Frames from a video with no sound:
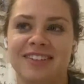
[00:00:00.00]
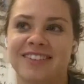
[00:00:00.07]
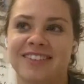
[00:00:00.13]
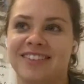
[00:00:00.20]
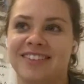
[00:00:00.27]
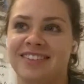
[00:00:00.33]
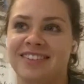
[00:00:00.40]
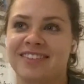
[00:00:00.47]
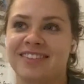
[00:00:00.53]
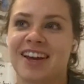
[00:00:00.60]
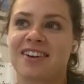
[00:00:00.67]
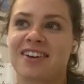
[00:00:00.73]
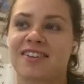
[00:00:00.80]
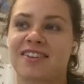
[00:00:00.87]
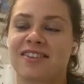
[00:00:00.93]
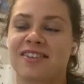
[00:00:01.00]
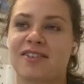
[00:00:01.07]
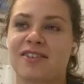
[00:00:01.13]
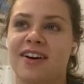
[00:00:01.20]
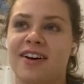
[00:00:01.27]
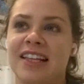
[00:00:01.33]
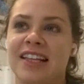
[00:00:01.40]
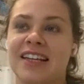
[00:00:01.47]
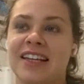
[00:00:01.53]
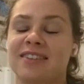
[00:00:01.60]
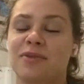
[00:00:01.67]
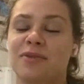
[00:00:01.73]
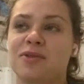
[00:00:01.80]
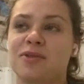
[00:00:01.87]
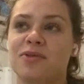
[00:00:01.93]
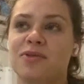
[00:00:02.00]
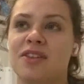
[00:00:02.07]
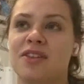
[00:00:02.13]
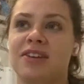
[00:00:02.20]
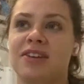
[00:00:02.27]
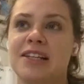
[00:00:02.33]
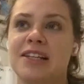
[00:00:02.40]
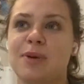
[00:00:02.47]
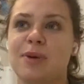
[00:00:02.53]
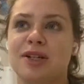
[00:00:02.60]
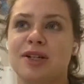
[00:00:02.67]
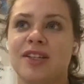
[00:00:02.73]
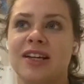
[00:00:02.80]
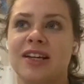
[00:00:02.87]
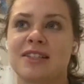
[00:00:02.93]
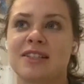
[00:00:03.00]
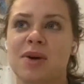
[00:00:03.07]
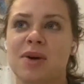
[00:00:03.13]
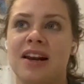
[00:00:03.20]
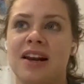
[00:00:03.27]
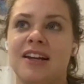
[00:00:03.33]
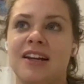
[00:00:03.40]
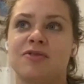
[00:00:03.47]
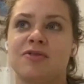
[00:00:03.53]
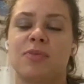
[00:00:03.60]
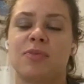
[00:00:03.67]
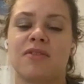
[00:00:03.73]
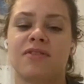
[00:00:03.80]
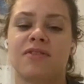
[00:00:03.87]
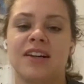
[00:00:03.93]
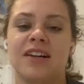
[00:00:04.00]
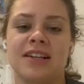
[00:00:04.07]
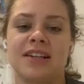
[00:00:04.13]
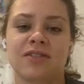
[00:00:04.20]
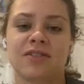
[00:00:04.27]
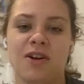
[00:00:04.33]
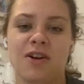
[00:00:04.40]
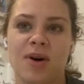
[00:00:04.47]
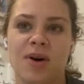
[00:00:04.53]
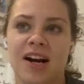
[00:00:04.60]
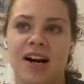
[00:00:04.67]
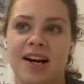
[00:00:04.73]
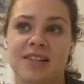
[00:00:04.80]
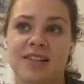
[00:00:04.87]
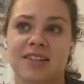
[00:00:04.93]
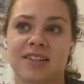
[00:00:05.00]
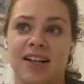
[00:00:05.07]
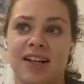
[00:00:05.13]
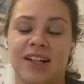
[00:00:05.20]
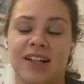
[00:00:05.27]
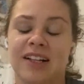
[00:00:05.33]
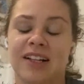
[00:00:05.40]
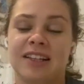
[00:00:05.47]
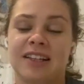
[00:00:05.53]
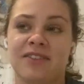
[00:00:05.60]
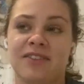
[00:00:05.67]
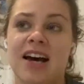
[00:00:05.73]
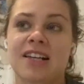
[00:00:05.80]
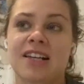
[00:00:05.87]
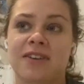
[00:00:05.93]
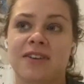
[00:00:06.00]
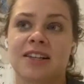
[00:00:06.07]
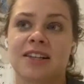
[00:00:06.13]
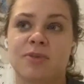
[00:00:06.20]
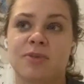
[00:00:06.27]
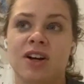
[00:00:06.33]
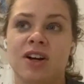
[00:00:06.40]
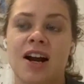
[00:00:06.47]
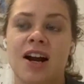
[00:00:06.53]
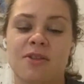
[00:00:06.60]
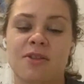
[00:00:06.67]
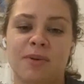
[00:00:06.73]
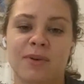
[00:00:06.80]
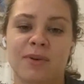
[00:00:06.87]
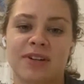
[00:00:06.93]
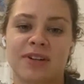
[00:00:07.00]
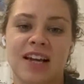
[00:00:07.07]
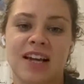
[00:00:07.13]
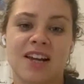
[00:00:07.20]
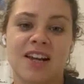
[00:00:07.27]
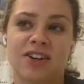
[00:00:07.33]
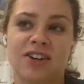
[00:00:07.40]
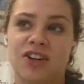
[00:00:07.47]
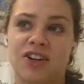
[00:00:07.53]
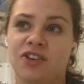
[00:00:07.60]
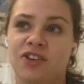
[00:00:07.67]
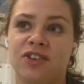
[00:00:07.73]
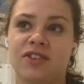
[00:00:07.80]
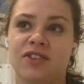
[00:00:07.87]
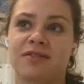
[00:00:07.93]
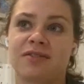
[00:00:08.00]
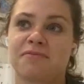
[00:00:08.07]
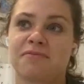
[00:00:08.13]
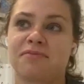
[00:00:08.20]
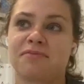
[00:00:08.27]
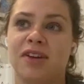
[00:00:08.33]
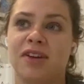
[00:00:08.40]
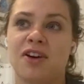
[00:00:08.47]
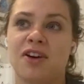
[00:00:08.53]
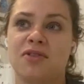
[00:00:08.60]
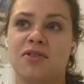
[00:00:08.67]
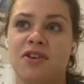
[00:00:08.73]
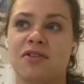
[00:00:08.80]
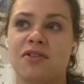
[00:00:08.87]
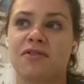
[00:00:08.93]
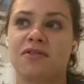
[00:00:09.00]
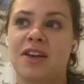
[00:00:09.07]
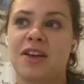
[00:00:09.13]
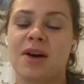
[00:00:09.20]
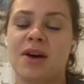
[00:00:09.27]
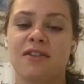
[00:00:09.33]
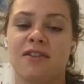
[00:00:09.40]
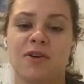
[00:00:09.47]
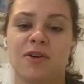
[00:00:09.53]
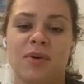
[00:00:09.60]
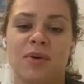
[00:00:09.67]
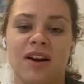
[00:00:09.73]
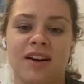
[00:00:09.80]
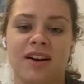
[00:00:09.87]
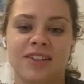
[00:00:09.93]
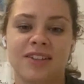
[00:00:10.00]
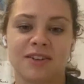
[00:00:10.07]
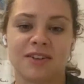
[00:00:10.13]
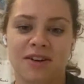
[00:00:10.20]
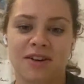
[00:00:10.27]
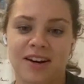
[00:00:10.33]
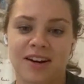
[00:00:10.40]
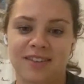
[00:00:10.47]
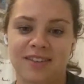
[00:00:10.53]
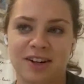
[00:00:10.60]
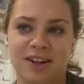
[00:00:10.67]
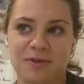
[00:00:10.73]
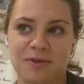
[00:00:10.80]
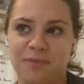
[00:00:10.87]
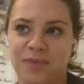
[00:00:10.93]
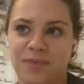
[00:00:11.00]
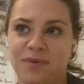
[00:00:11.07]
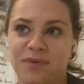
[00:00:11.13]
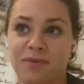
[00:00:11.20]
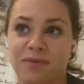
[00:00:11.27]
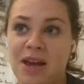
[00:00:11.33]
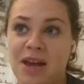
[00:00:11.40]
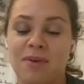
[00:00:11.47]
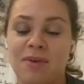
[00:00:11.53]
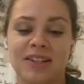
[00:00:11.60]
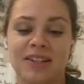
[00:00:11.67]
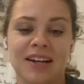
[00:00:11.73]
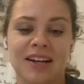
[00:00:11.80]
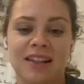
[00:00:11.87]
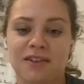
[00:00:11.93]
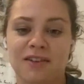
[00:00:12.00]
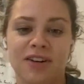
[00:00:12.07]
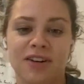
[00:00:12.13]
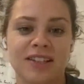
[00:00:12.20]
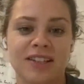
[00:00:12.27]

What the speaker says: And like, I think what's one of the really special things about ladies football final in Croke Park is the vast majority of the people who attend are young female footballers who are maybe attending their